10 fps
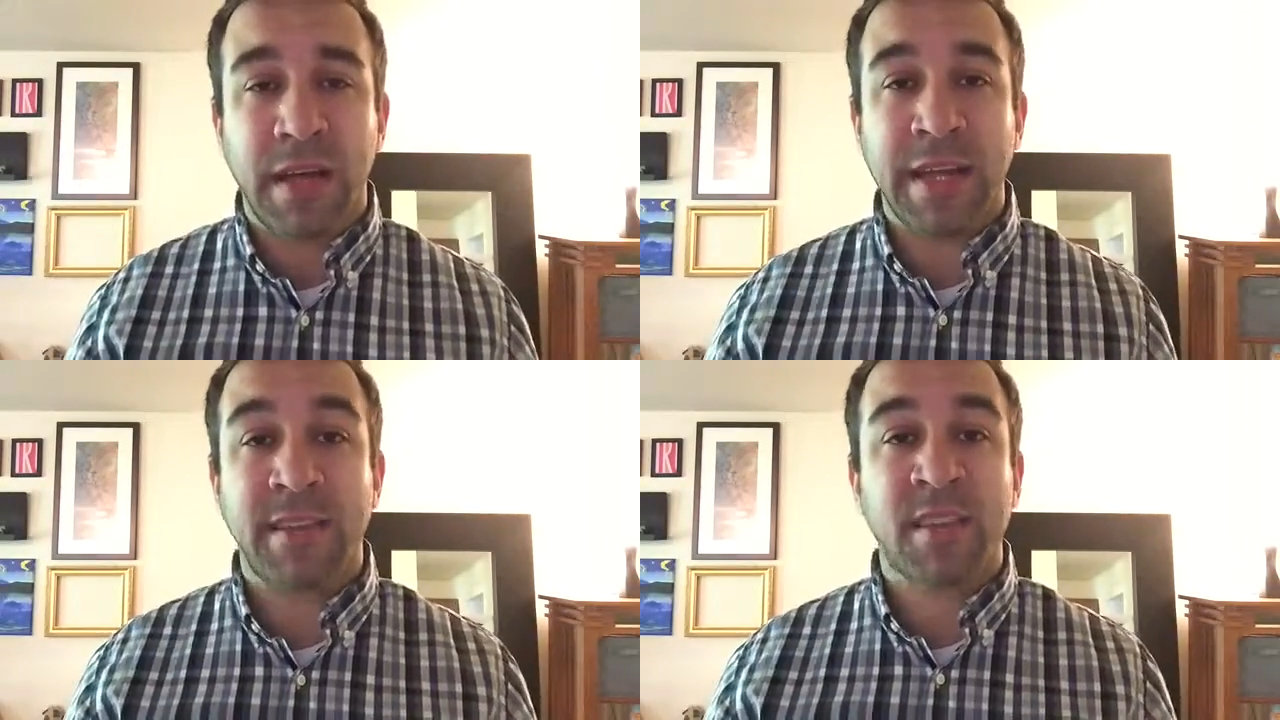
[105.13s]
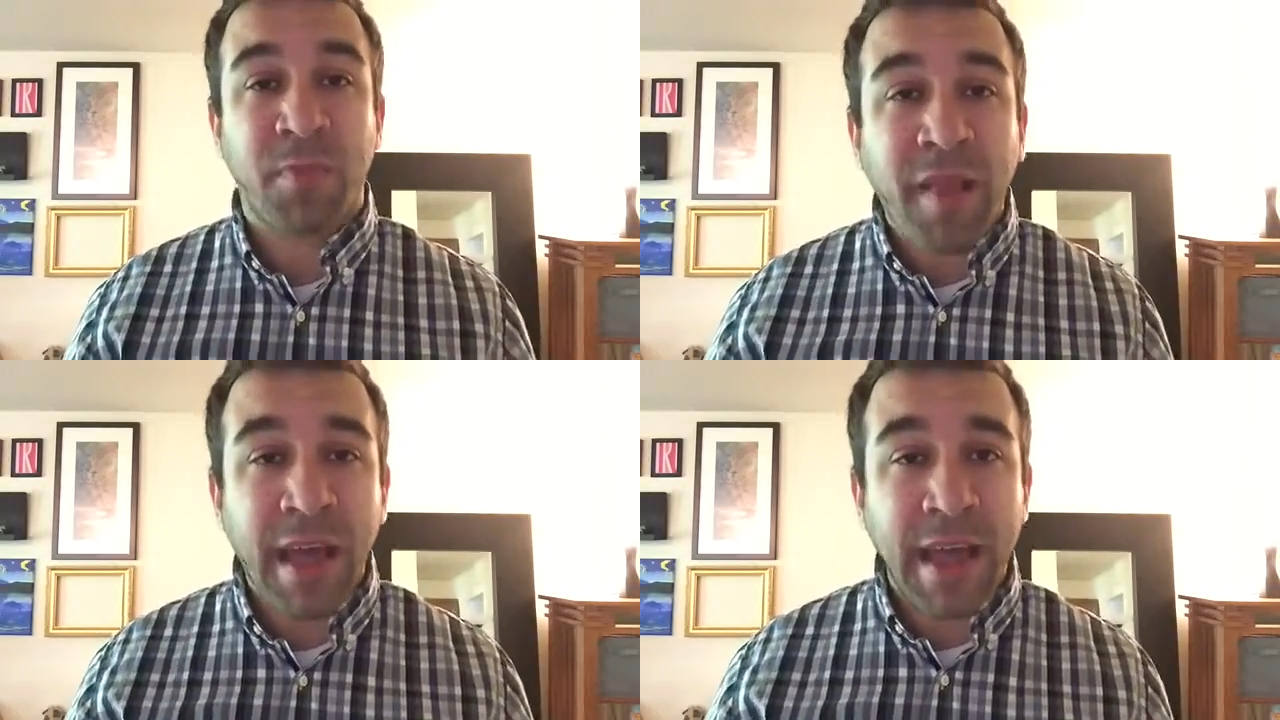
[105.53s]
and
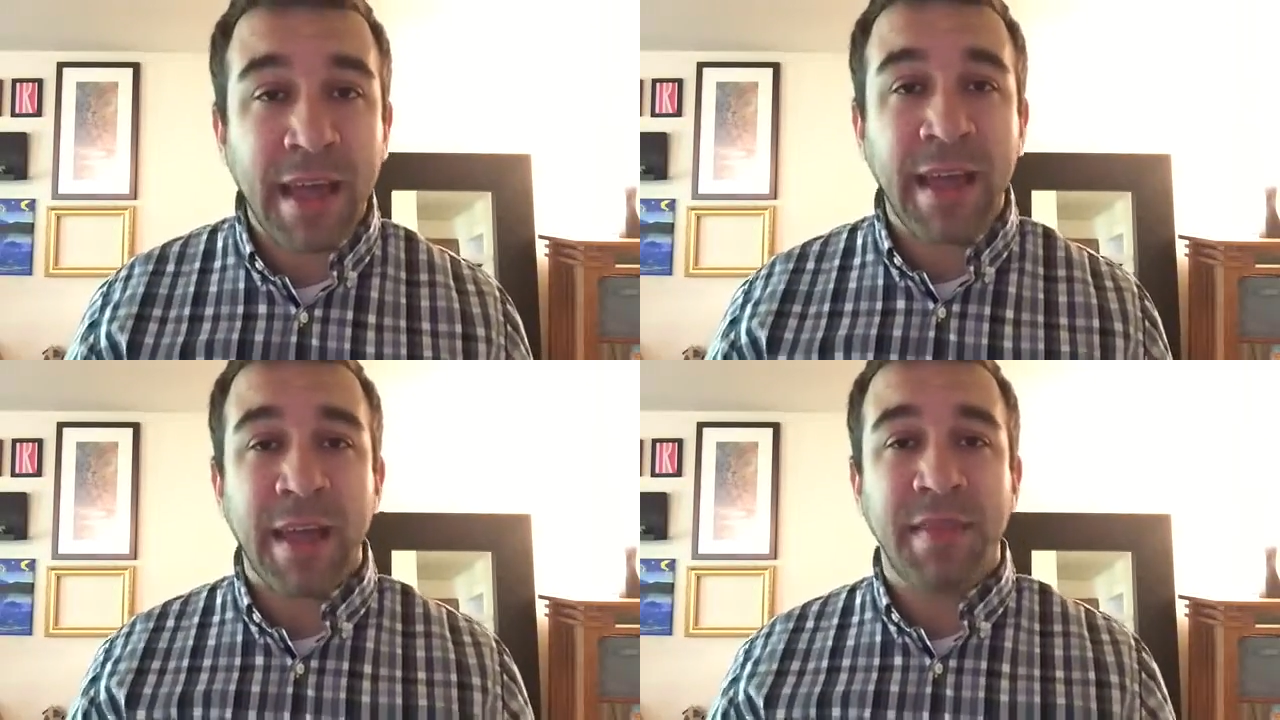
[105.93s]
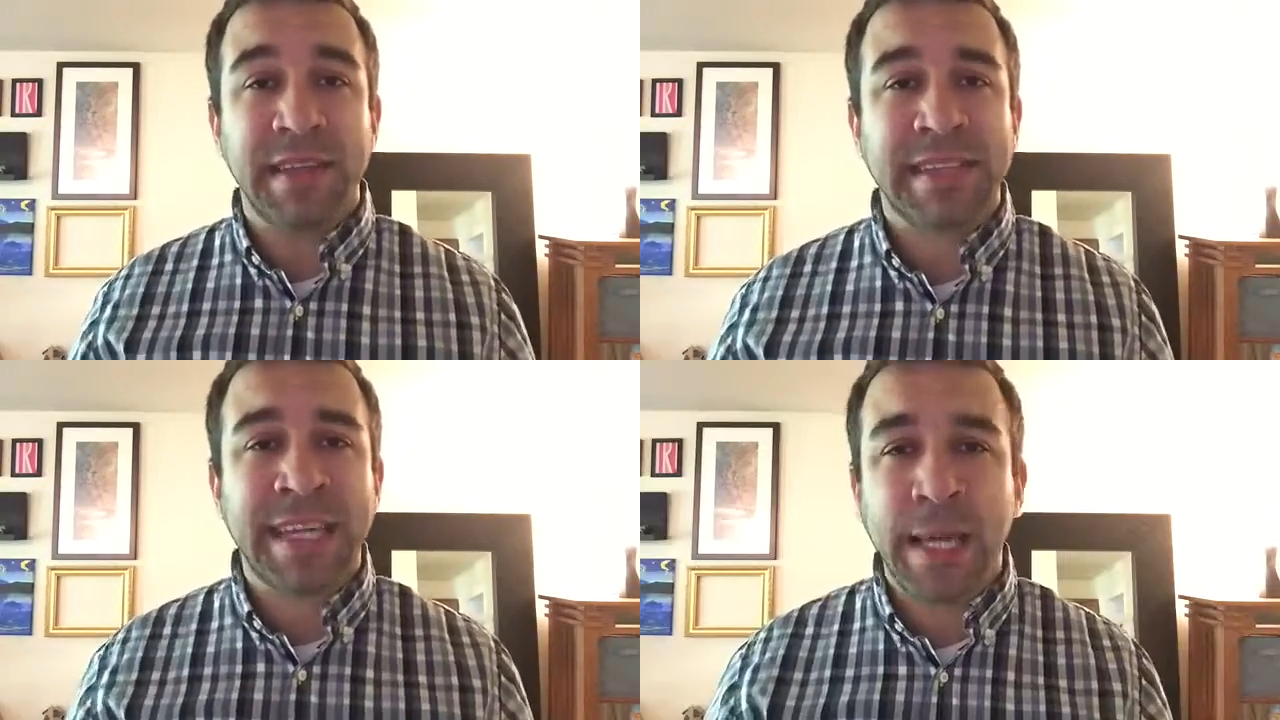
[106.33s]
display
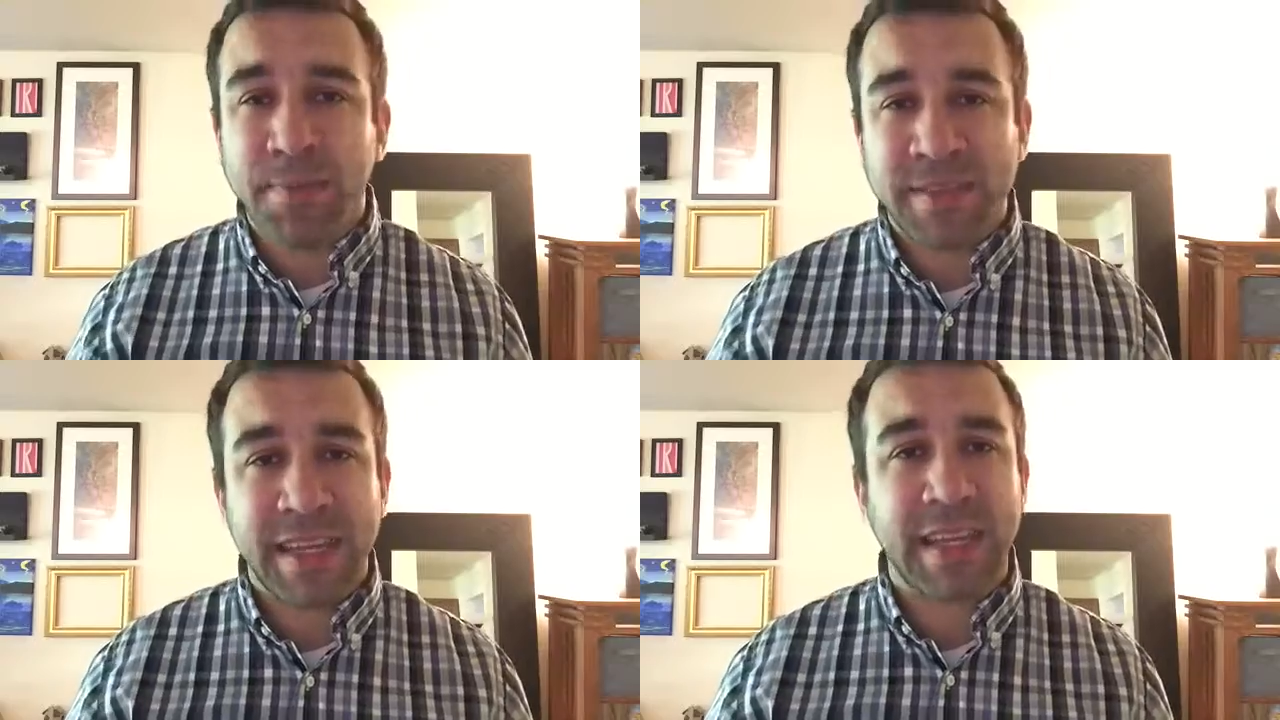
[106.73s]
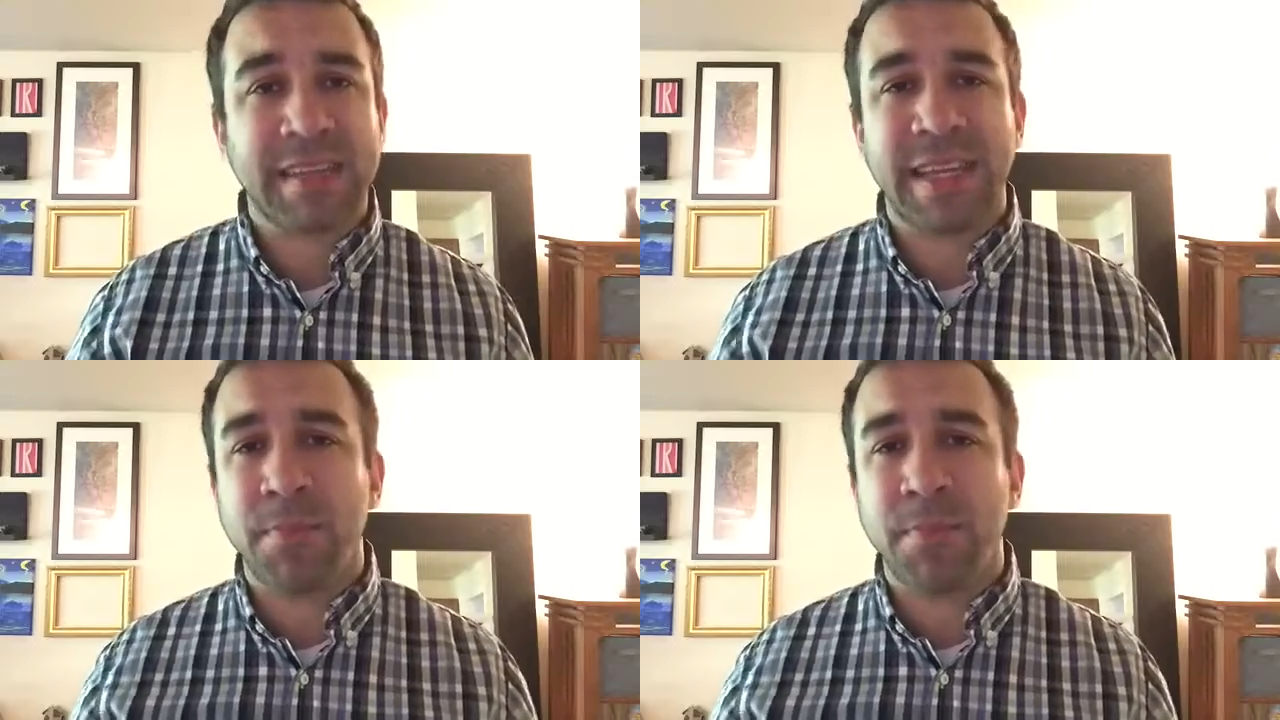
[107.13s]
these keepsakes